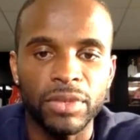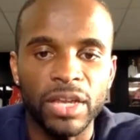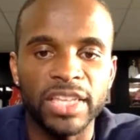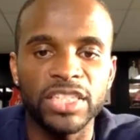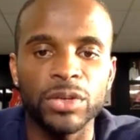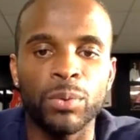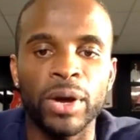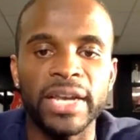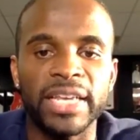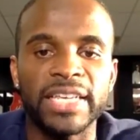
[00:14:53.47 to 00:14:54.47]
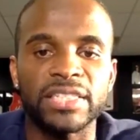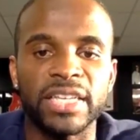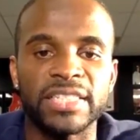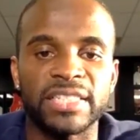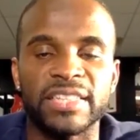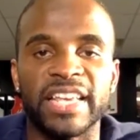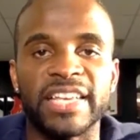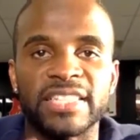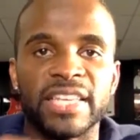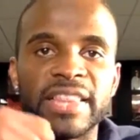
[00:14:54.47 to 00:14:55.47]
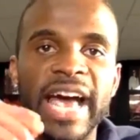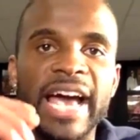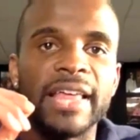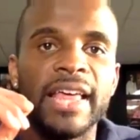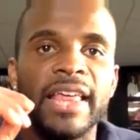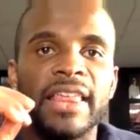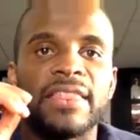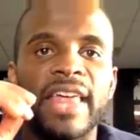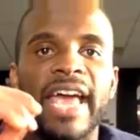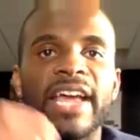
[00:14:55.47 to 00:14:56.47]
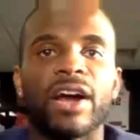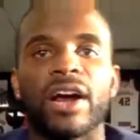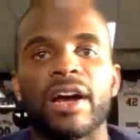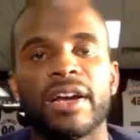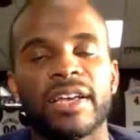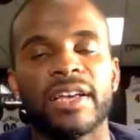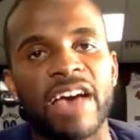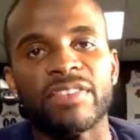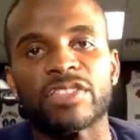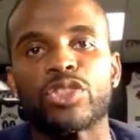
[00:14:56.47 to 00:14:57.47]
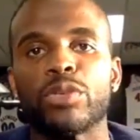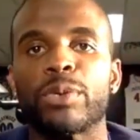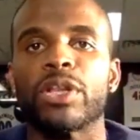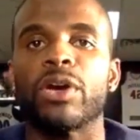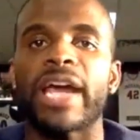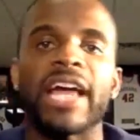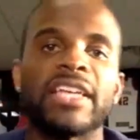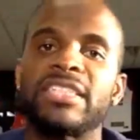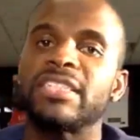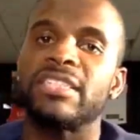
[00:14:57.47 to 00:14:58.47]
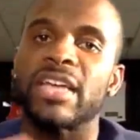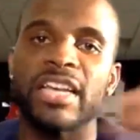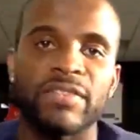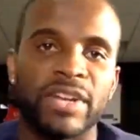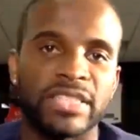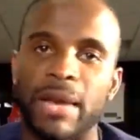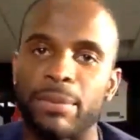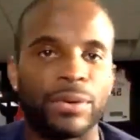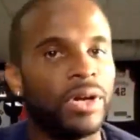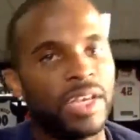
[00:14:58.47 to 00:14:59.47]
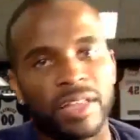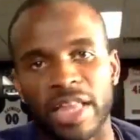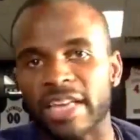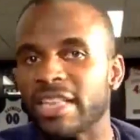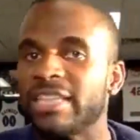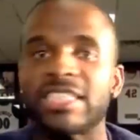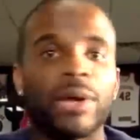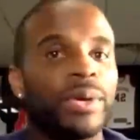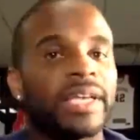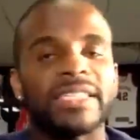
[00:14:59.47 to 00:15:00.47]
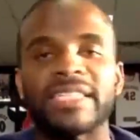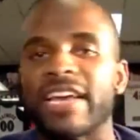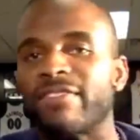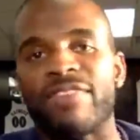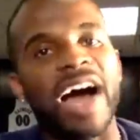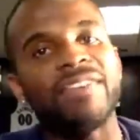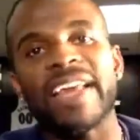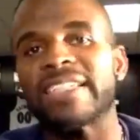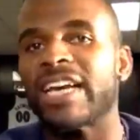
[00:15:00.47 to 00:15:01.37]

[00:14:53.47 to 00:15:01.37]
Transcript: is that they are having super low calories. I'll give you an example. Like, let's say we can say 5 days